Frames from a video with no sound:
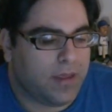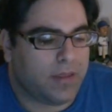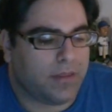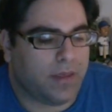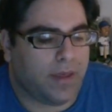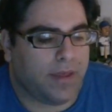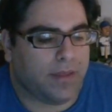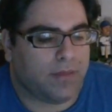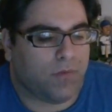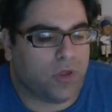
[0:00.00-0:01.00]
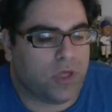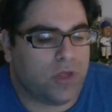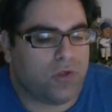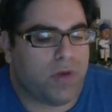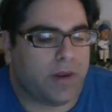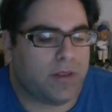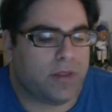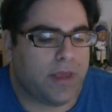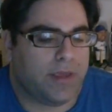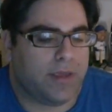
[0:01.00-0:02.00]
What she's trying to
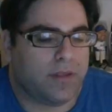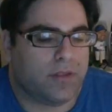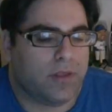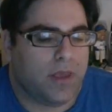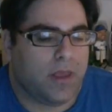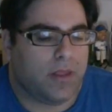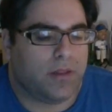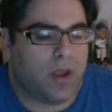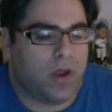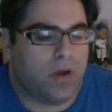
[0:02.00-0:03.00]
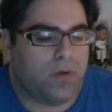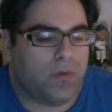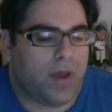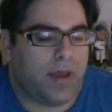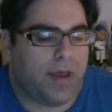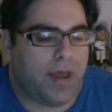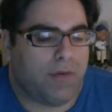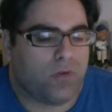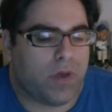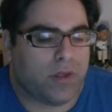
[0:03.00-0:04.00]
say is, no, I
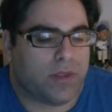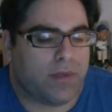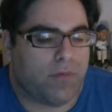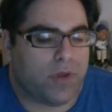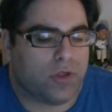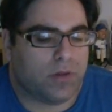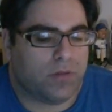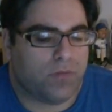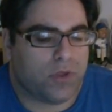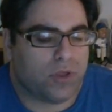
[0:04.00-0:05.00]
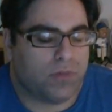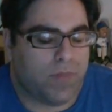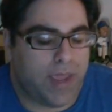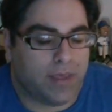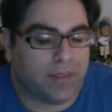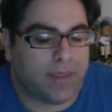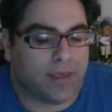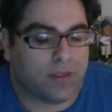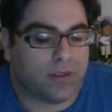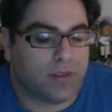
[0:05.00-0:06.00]
was trying to say that we should make
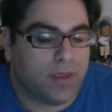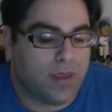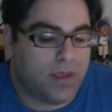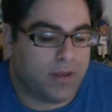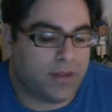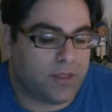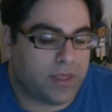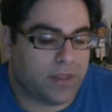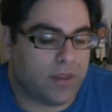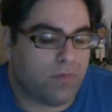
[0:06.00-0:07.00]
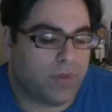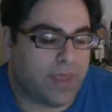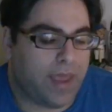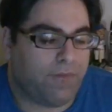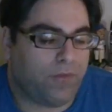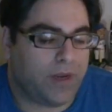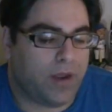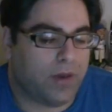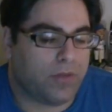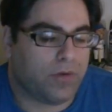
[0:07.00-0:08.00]
this consistent with
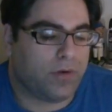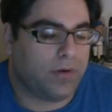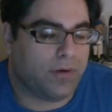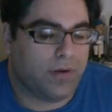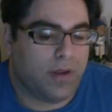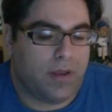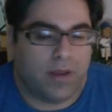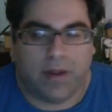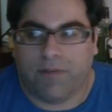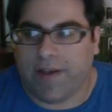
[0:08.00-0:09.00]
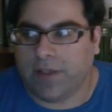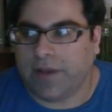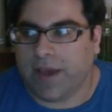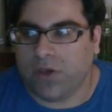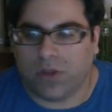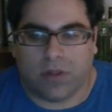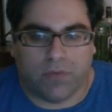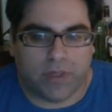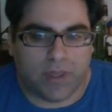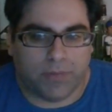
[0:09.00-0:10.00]
every other investigation that
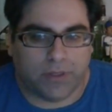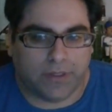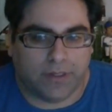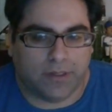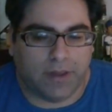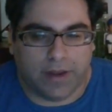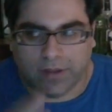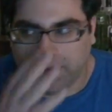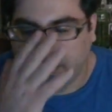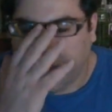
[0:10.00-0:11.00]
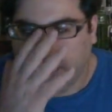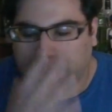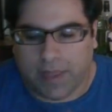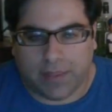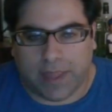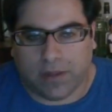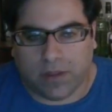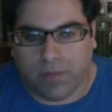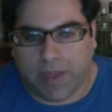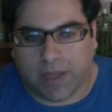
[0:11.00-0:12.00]
we typically conduct. That
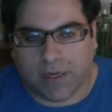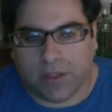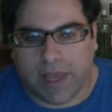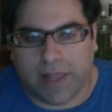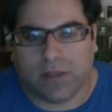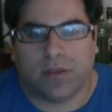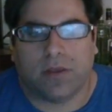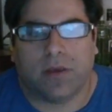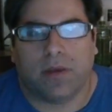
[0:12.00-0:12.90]
doesn't make any sense,